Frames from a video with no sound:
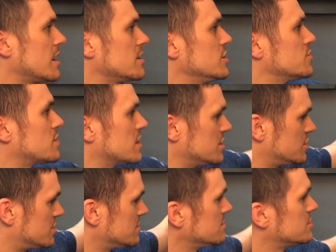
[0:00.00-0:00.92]
you can
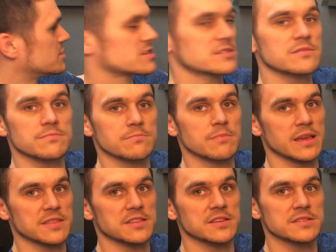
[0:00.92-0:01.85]
just
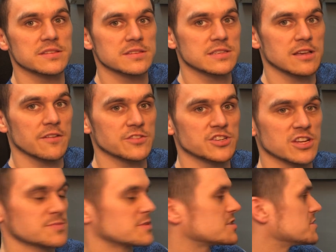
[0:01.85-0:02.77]
make these
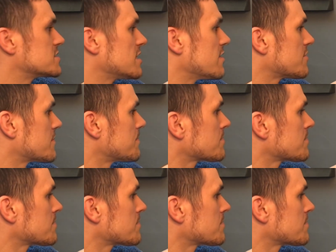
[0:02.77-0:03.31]
self-adjustments yourself.